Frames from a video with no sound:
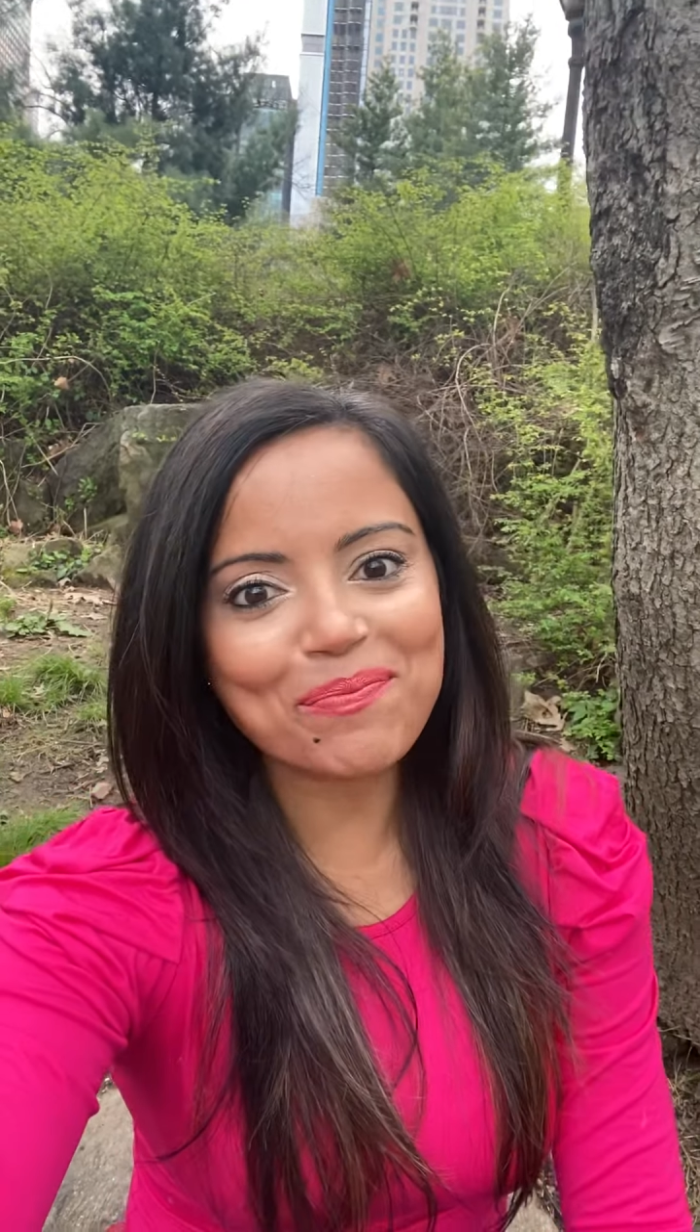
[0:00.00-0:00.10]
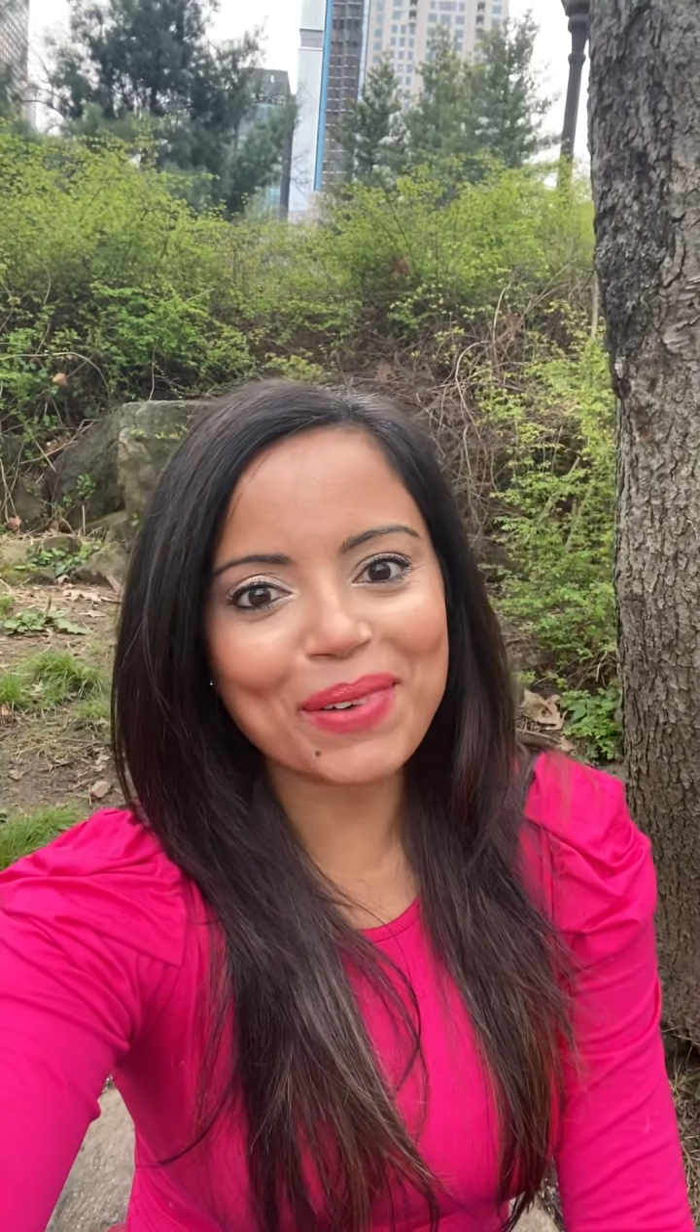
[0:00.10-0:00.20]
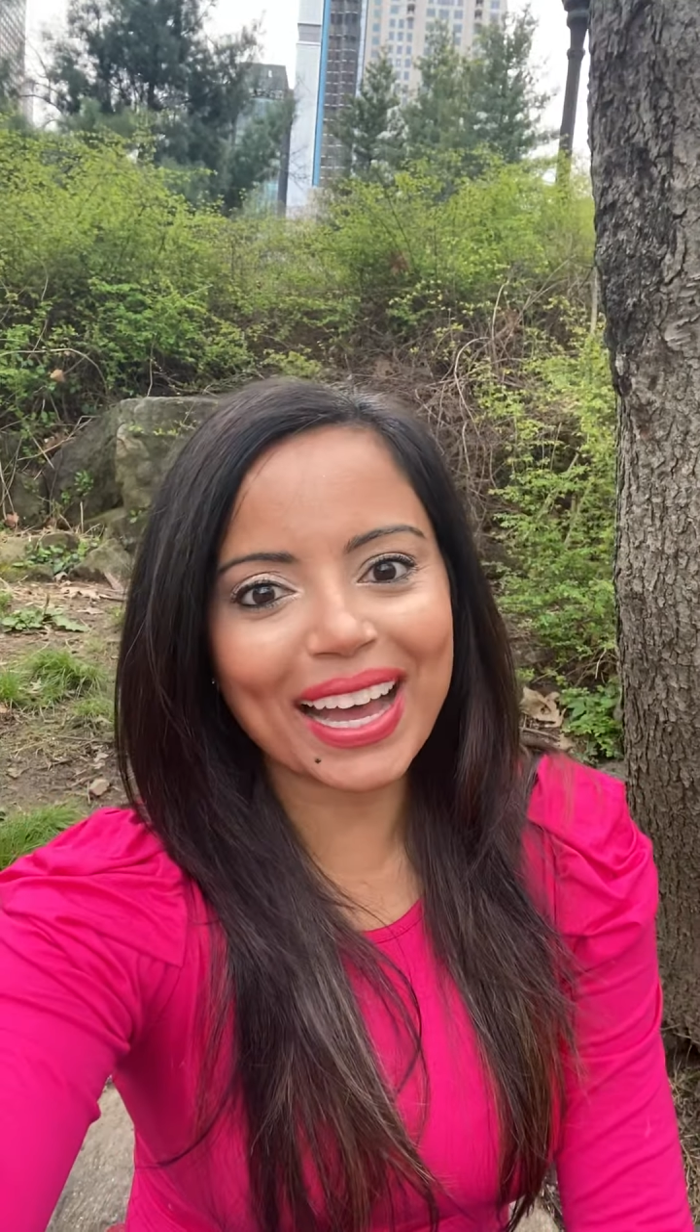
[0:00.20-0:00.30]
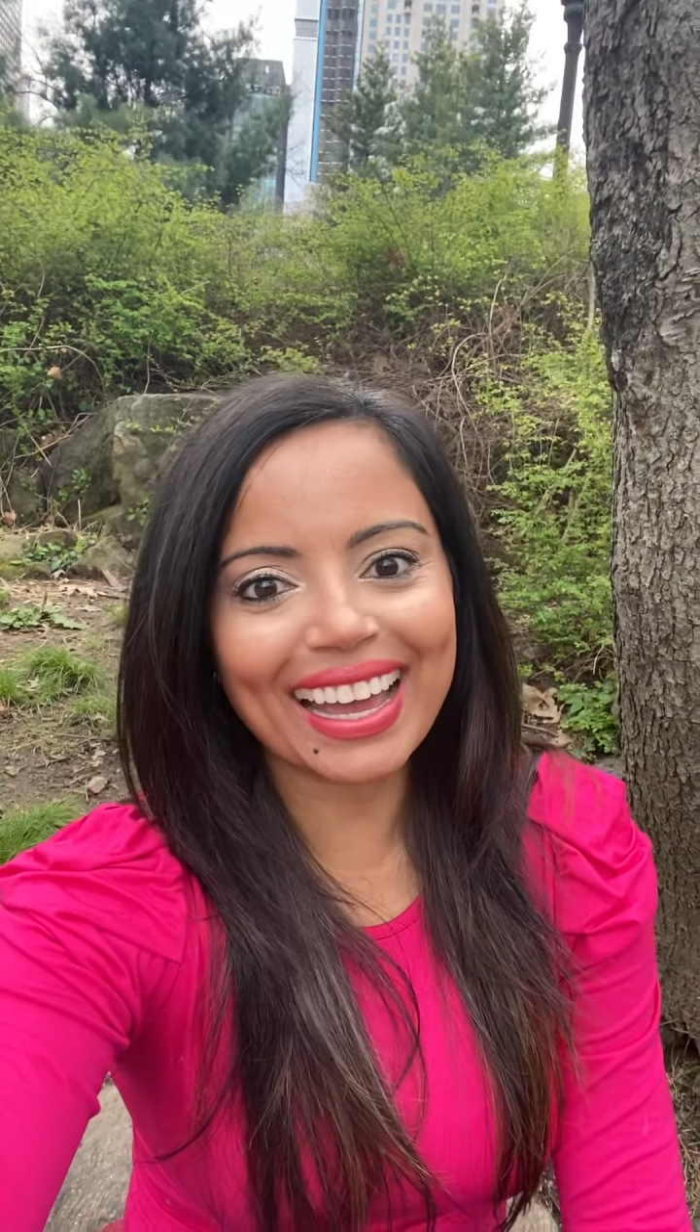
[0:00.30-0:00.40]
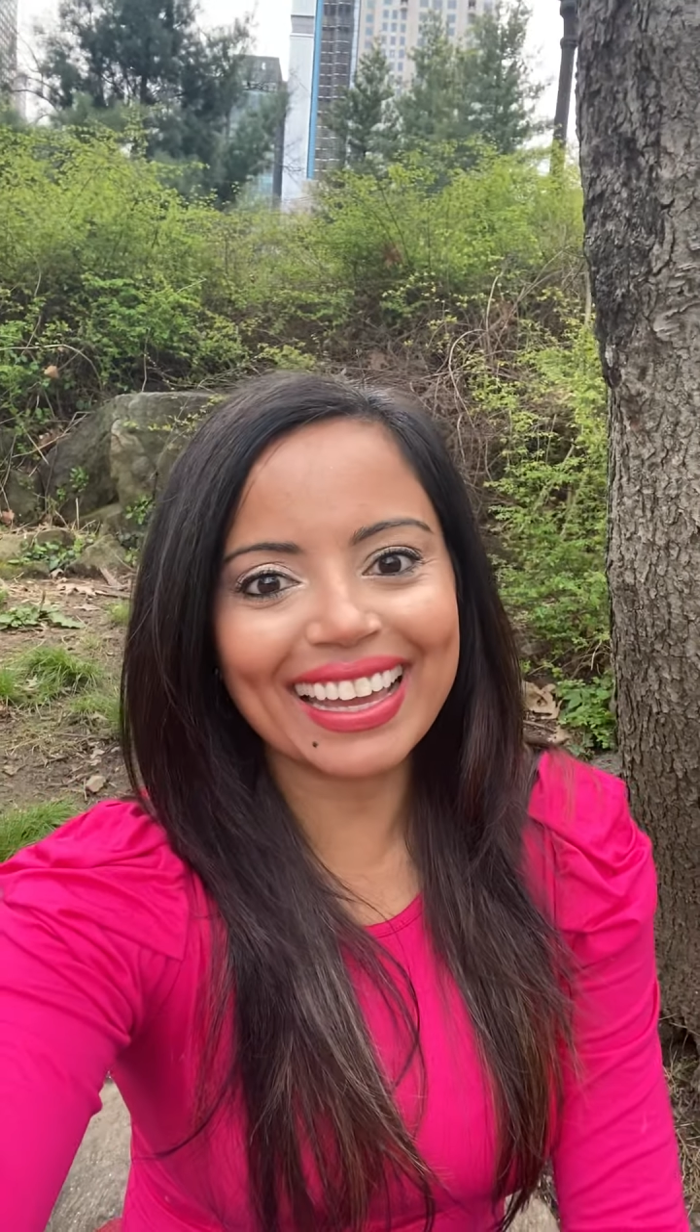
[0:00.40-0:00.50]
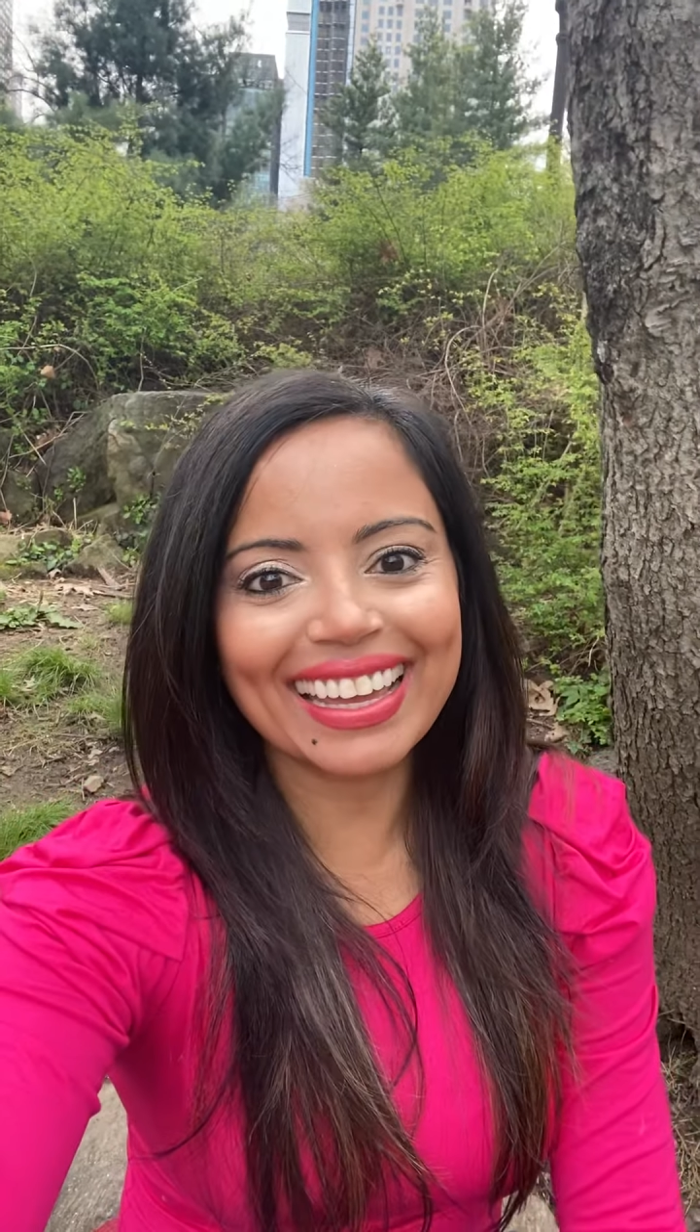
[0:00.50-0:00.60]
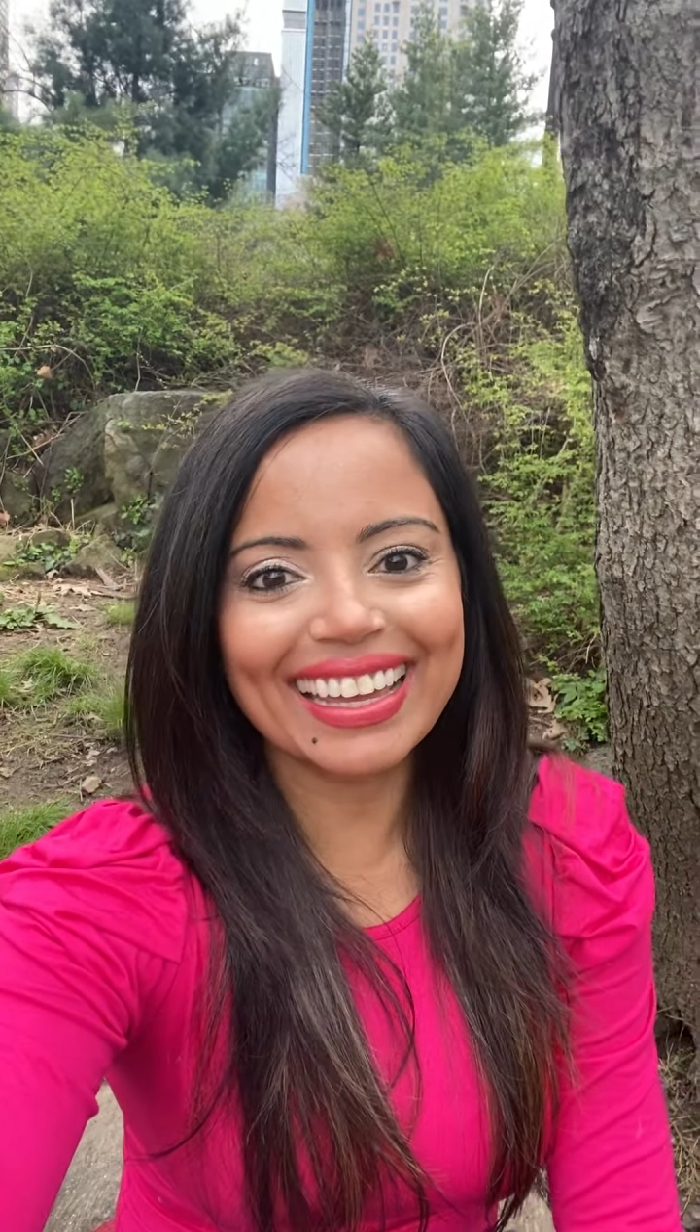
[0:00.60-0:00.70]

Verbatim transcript: Bye.